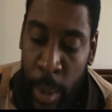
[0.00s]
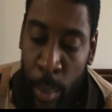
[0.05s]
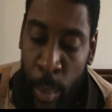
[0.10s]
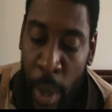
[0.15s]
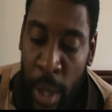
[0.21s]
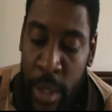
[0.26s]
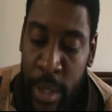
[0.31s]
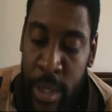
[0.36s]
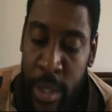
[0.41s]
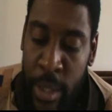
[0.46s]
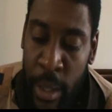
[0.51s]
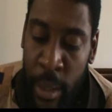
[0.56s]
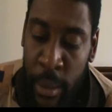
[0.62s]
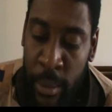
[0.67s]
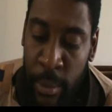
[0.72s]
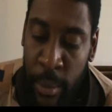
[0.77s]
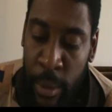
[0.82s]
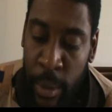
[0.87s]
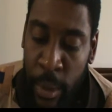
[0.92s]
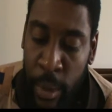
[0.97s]
My
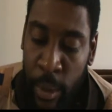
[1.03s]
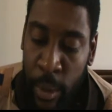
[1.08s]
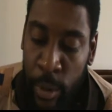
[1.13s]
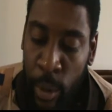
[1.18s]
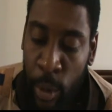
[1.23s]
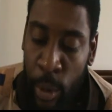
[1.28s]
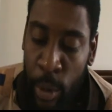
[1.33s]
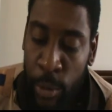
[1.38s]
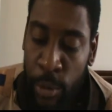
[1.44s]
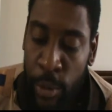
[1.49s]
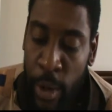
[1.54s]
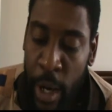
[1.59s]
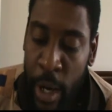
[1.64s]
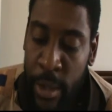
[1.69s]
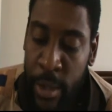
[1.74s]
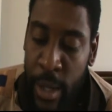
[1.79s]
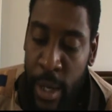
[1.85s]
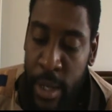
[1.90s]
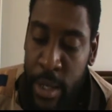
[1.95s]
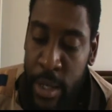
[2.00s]
son,
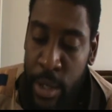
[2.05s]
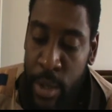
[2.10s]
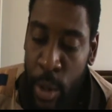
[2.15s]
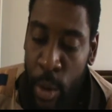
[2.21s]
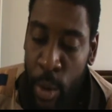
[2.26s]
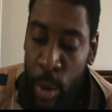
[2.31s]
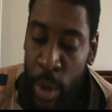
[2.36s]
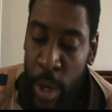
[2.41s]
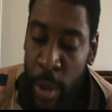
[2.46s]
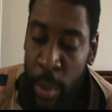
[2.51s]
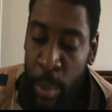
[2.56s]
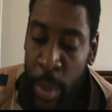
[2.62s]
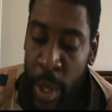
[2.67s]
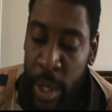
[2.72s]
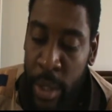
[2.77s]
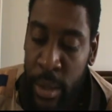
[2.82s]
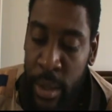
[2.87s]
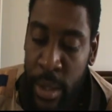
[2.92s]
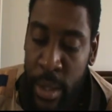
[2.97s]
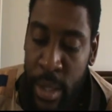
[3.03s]
glorify thy soul in
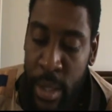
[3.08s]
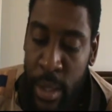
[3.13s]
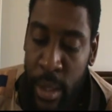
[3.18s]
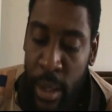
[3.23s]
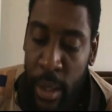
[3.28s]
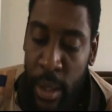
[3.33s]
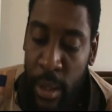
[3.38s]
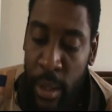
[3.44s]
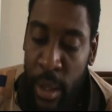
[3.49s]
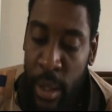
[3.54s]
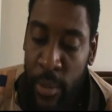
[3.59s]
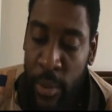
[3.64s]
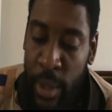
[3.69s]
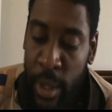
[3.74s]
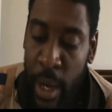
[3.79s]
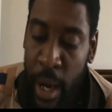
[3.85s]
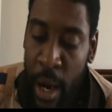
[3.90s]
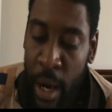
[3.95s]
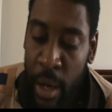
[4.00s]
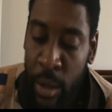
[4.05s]
meekness, and give
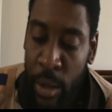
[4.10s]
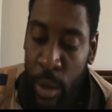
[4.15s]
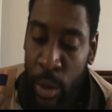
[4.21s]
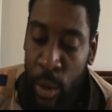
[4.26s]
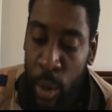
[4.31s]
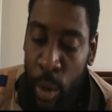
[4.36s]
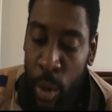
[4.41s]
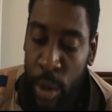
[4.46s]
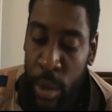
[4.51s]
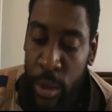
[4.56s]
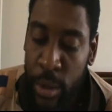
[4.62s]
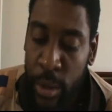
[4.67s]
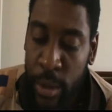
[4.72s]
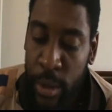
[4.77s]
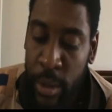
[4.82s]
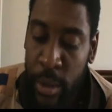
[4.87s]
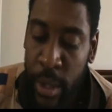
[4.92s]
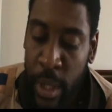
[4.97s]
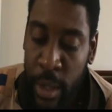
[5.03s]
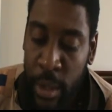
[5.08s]
it honor according to
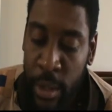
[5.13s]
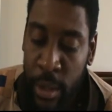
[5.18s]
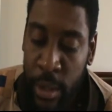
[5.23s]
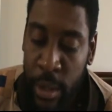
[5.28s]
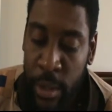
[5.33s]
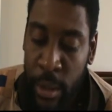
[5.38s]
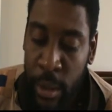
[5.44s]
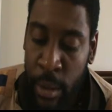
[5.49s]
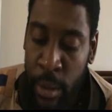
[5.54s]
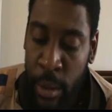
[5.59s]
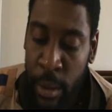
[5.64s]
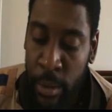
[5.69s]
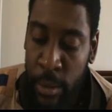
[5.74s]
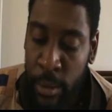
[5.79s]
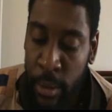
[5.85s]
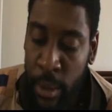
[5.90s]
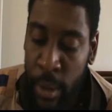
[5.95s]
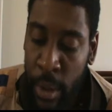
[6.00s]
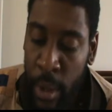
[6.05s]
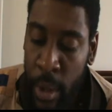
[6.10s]
the dignity thereof.
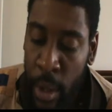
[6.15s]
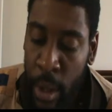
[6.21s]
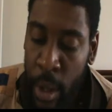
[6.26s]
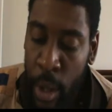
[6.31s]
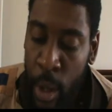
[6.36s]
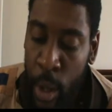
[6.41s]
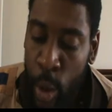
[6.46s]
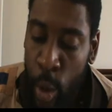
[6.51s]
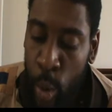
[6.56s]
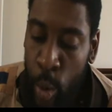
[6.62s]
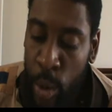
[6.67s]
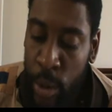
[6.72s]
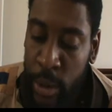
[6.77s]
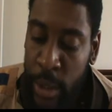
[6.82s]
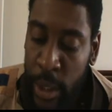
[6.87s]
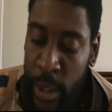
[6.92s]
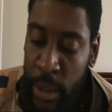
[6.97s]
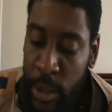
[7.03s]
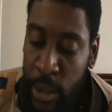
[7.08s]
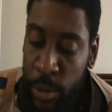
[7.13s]
Who will
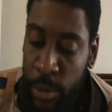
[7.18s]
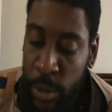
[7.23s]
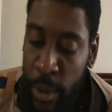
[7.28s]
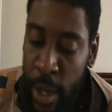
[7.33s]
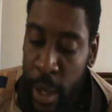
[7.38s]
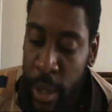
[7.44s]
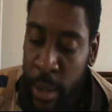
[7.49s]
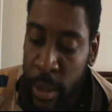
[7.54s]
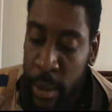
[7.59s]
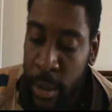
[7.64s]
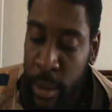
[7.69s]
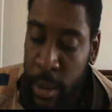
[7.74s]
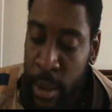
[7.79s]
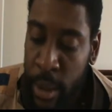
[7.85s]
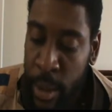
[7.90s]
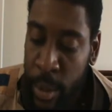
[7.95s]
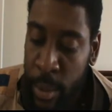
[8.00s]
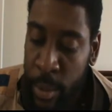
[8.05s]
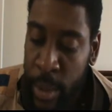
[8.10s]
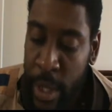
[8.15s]
justify
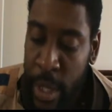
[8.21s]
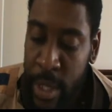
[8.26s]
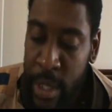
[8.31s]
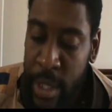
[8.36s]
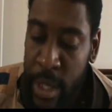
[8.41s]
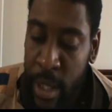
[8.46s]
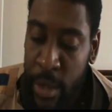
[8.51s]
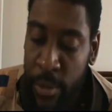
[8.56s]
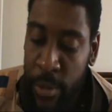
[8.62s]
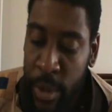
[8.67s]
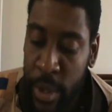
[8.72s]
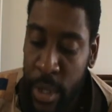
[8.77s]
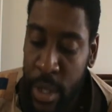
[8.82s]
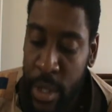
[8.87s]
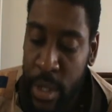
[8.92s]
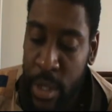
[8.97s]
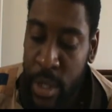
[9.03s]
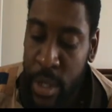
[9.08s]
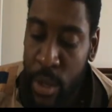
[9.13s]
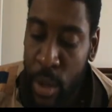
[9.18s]
him that sinneth
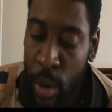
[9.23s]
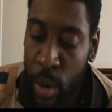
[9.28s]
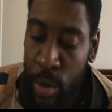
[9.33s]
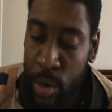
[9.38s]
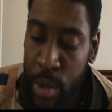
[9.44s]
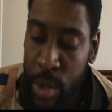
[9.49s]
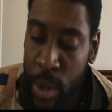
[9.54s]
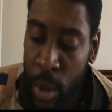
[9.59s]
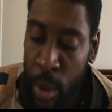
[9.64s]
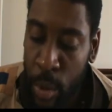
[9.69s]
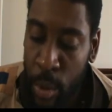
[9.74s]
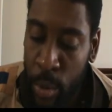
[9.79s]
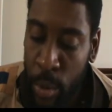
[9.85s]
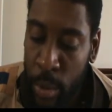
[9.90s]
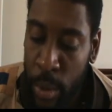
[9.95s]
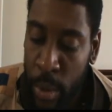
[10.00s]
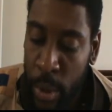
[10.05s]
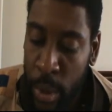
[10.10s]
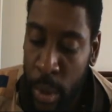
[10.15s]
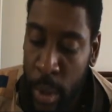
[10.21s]
against his own soul?
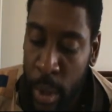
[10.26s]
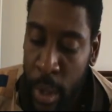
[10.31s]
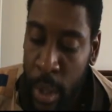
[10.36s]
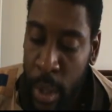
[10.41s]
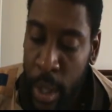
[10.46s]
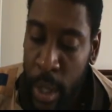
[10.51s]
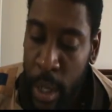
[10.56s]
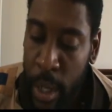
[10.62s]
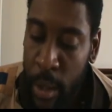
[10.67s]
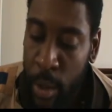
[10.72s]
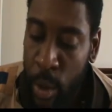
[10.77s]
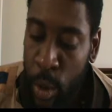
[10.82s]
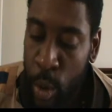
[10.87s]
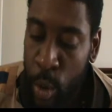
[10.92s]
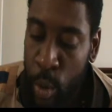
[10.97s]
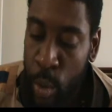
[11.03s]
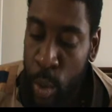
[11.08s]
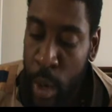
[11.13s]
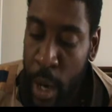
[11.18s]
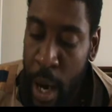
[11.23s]
And
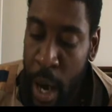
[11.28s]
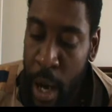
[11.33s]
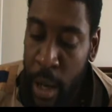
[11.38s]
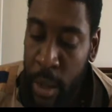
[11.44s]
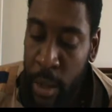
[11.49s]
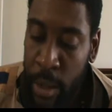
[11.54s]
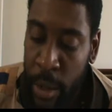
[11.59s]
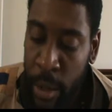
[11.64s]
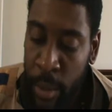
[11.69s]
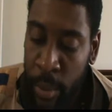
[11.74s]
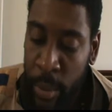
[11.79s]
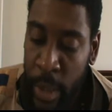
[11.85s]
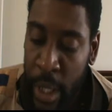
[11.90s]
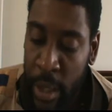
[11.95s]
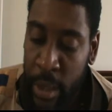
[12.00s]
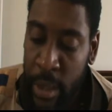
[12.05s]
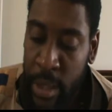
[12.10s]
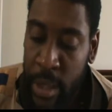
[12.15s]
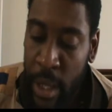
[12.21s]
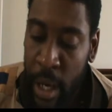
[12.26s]
who will honor him
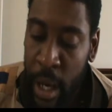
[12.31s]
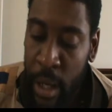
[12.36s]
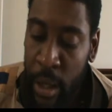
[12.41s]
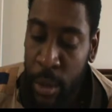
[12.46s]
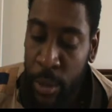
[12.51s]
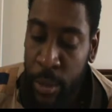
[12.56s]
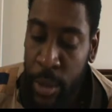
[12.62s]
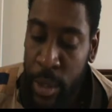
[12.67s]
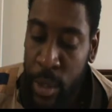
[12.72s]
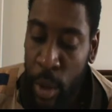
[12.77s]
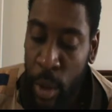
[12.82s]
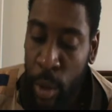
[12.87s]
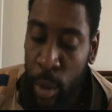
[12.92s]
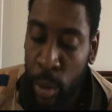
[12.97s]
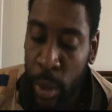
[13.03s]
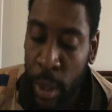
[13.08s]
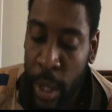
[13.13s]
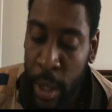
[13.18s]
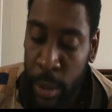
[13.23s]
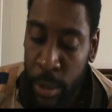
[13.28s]
that dishonoureth his
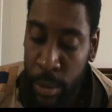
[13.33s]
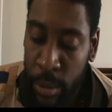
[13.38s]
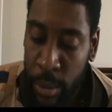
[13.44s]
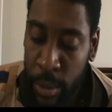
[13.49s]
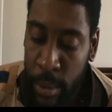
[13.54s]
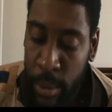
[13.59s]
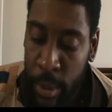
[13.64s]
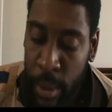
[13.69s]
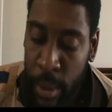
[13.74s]
own life?